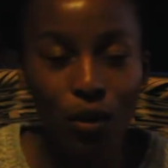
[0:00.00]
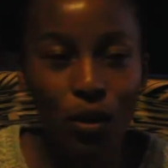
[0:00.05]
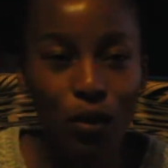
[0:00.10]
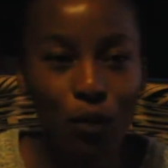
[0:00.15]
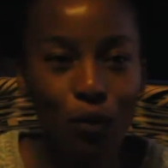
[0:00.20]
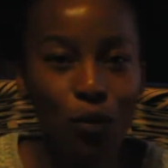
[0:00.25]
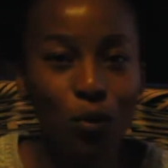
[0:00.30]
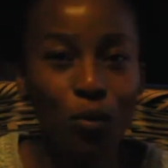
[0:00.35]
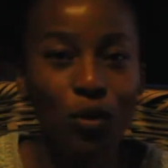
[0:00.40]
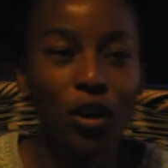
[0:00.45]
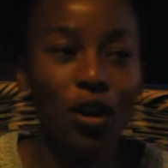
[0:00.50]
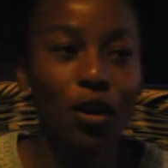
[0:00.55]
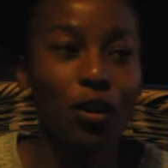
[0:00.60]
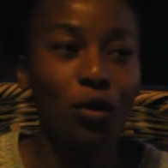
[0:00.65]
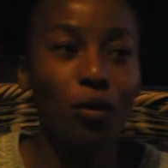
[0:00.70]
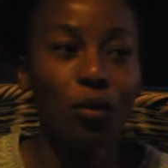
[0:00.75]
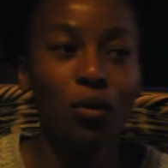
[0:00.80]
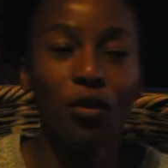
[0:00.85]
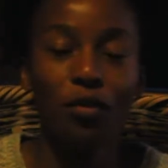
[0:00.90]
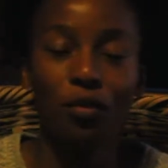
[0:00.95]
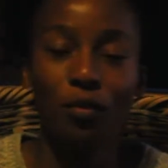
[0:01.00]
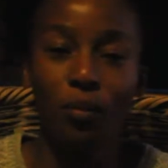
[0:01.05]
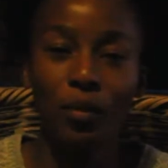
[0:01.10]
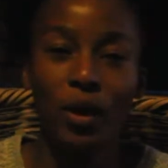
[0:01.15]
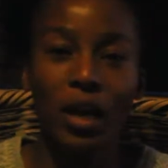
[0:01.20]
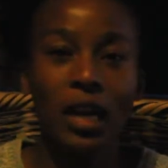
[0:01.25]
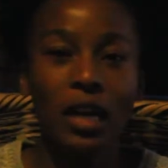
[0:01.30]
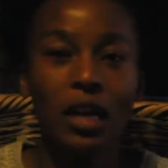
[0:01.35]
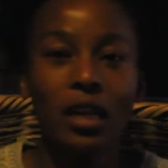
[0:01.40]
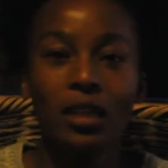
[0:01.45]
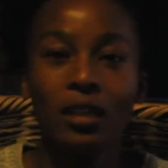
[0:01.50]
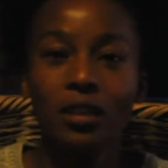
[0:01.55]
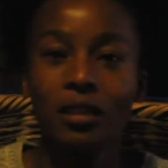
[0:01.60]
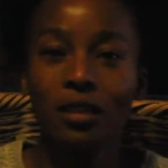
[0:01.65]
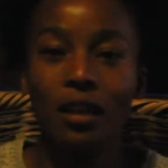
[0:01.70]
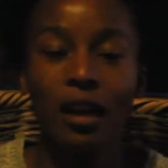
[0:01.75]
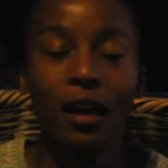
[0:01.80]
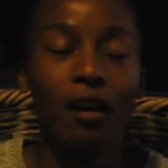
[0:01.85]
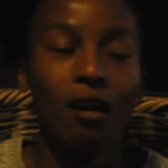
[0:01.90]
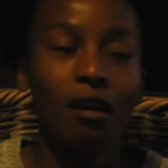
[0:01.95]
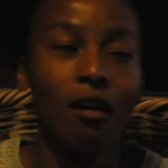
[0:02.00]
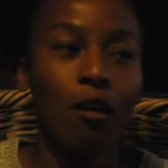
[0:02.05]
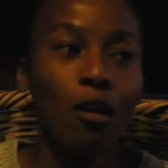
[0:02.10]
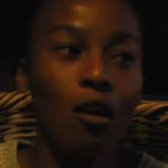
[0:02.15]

in a full year, they would have made like